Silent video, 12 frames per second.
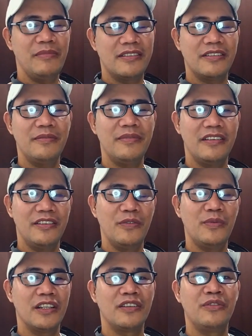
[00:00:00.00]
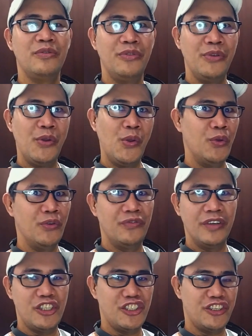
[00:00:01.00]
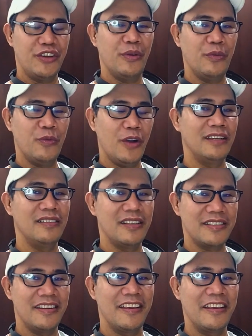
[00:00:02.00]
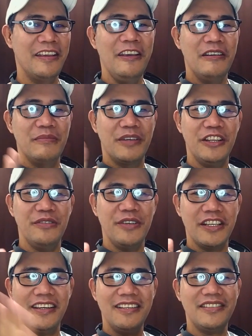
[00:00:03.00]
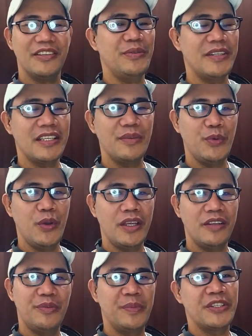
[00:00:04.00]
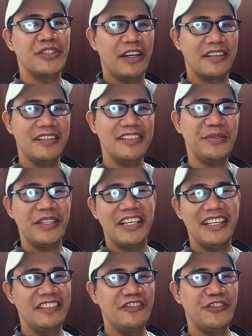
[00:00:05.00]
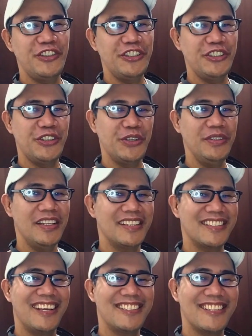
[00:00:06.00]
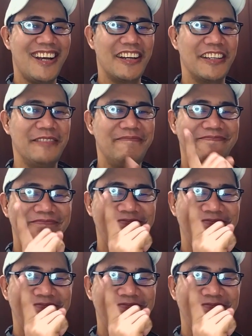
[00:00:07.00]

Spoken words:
it's something that you want to groove to while listening. But anyway guys, I don't want to keep waiting for much longer, so without any further ado, let's get started.